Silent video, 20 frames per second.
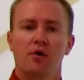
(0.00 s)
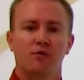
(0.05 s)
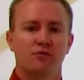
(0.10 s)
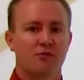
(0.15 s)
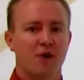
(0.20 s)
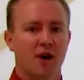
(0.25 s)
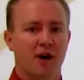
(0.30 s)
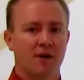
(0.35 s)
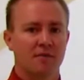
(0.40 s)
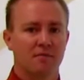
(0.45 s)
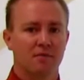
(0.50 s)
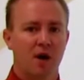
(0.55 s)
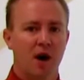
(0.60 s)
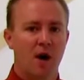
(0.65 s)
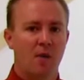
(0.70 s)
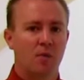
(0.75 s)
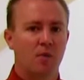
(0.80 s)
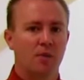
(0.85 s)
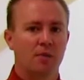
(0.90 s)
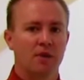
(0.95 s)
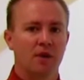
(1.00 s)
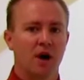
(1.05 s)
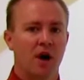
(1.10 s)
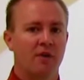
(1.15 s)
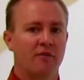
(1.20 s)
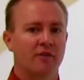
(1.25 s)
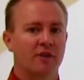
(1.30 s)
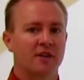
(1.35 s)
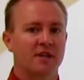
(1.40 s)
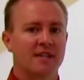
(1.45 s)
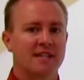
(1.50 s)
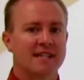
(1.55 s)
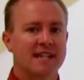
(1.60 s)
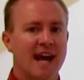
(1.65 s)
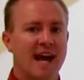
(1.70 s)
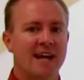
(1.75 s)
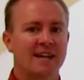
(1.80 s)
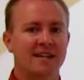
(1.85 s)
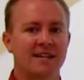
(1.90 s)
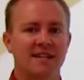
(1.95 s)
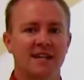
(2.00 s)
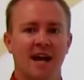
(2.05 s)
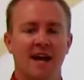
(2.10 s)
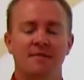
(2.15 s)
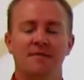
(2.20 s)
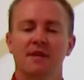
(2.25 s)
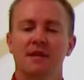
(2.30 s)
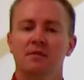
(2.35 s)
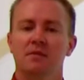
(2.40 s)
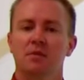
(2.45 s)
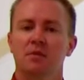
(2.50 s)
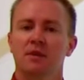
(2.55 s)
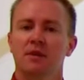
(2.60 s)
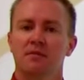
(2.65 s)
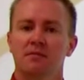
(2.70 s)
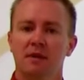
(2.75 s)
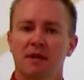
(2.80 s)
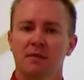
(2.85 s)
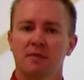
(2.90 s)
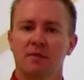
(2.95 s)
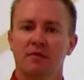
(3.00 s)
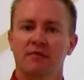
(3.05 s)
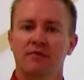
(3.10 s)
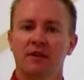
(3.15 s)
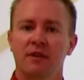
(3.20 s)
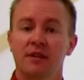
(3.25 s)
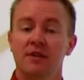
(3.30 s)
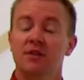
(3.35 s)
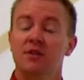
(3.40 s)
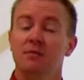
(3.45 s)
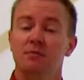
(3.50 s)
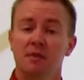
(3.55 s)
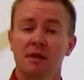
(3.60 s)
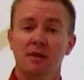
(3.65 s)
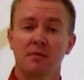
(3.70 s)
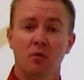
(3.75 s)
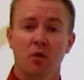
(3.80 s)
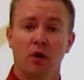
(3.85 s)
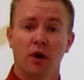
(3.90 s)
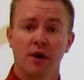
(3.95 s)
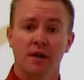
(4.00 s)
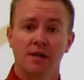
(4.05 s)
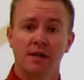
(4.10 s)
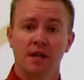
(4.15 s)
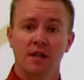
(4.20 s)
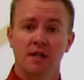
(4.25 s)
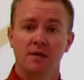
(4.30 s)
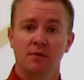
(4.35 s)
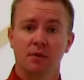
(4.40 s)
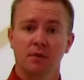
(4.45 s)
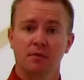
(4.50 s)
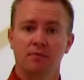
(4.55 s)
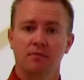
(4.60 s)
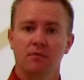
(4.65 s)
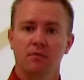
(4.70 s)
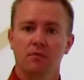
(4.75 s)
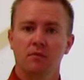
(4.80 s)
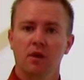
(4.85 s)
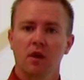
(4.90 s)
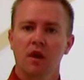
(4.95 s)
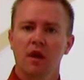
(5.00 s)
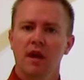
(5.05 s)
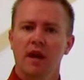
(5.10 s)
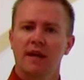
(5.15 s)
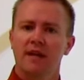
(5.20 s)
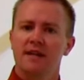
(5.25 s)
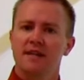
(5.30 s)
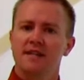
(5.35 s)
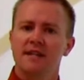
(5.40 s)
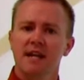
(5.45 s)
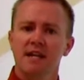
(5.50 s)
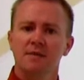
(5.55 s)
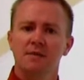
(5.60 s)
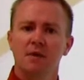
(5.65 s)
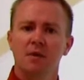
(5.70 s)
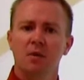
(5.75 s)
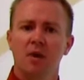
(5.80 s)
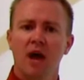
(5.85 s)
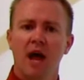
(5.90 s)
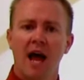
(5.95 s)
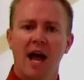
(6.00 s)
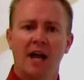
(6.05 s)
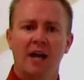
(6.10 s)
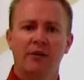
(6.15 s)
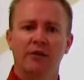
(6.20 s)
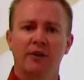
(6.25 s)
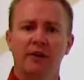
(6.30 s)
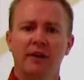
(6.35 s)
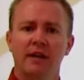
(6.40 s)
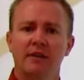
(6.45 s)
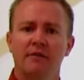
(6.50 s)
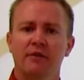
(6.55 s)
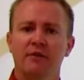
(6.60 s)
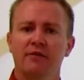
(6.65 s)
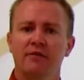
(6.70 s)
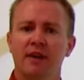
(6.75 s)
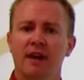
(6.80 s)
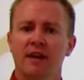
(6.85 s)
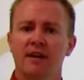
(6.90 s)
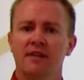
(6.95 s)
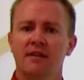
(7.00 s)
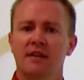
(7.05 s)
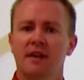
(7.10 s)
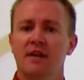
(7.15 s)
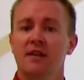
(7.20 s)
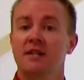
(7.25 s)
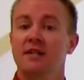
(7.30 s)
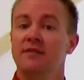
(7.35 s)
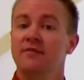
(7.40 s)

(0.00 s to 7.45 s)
Rock and pop will be offered inside the timetable with minimal fees to be more accessible. An assessment will accurately reflect their